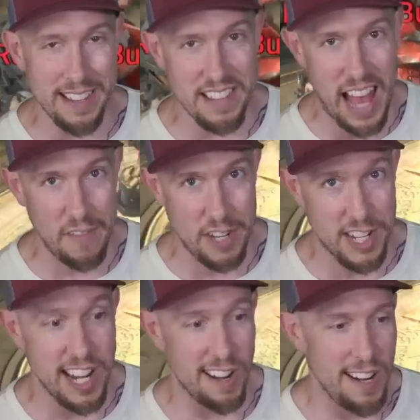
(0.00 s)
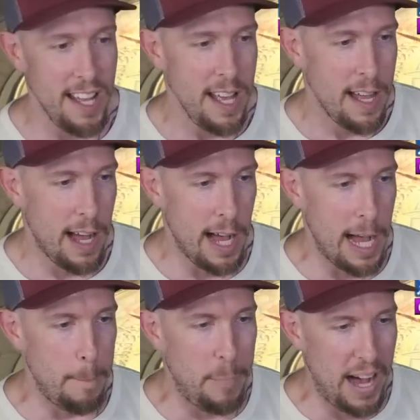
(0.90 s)
Savage gear.
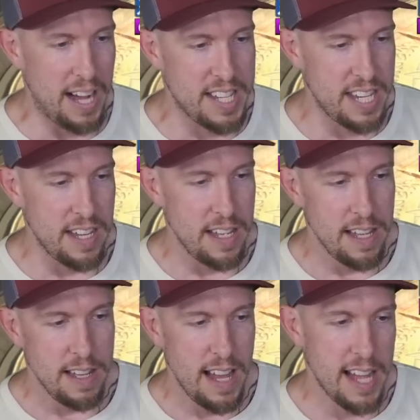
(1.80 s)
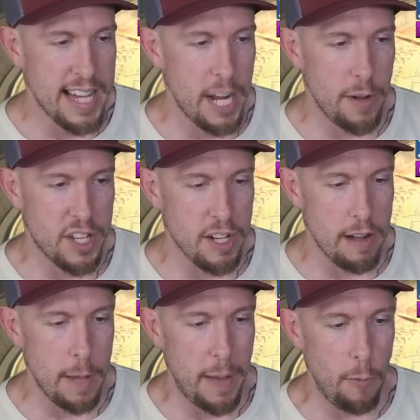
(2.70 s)
Uh, but I kind of want to start
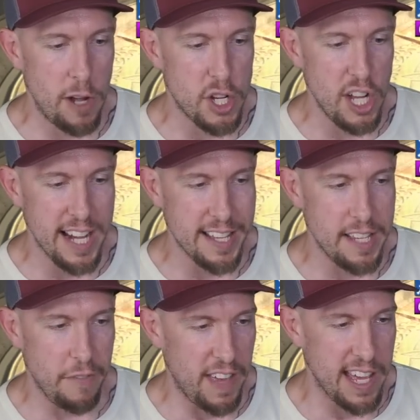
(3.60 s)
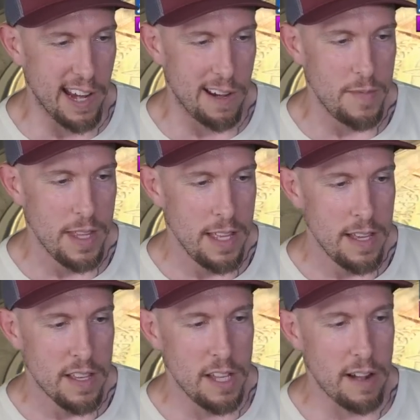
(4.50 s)
out by one-shotting Siphi here.
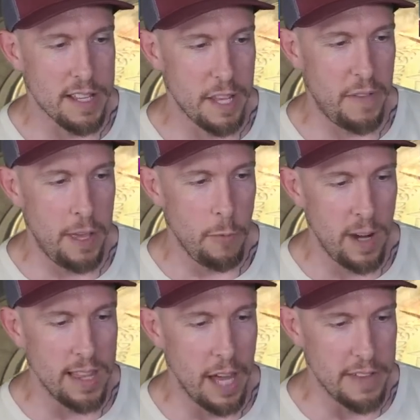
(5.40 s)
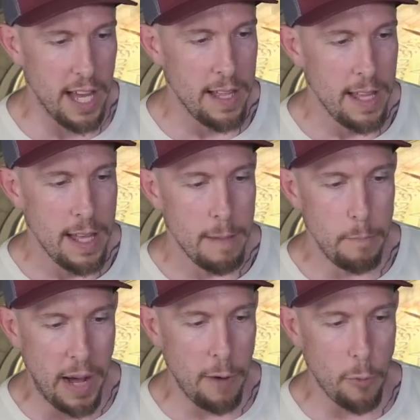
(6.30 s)
Sorry, Siphi, we love you.
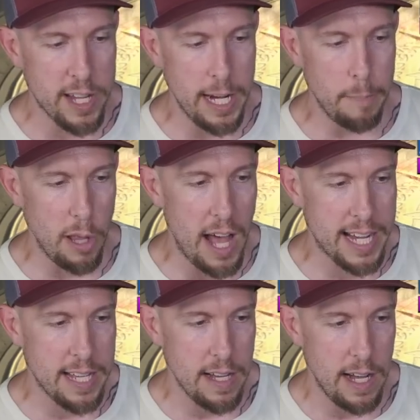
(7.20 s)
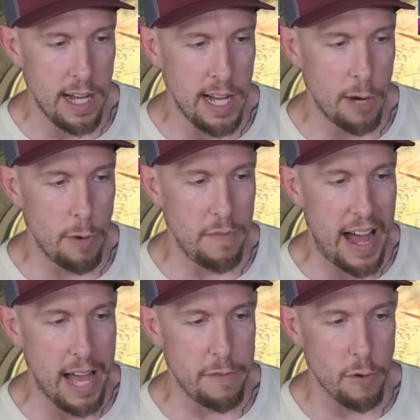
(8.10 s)
But we're going to block uh,
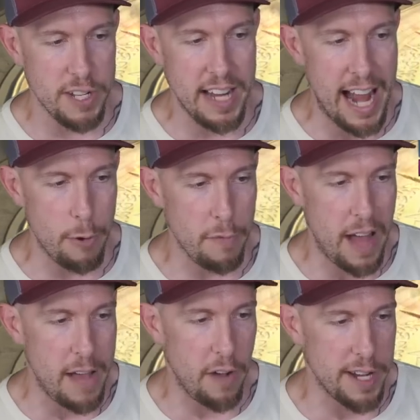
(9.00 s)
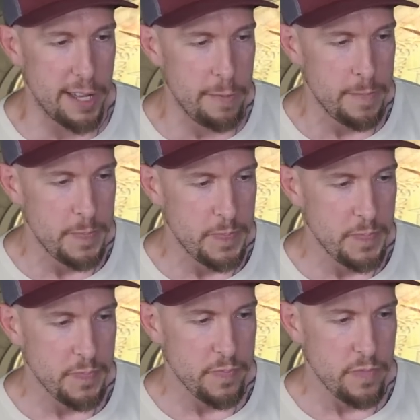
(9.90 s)
Revive or deny Revive on you
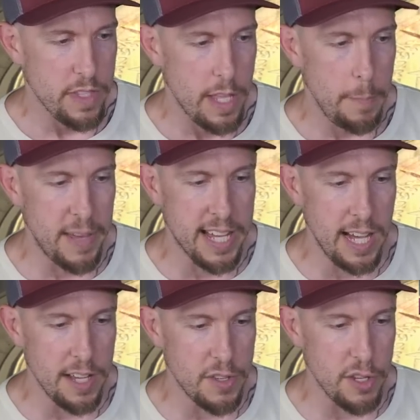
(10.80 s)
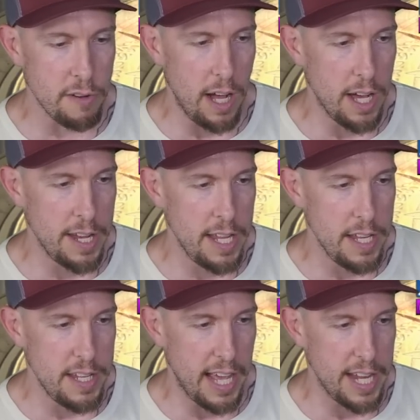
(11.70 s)
because you're
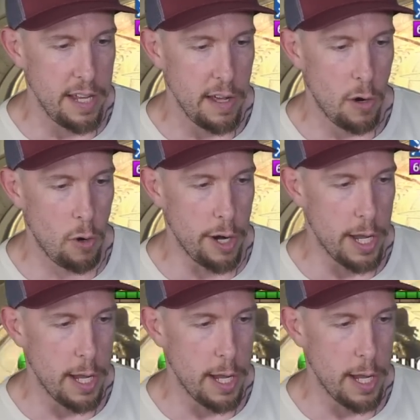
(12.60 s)
Undead Horde.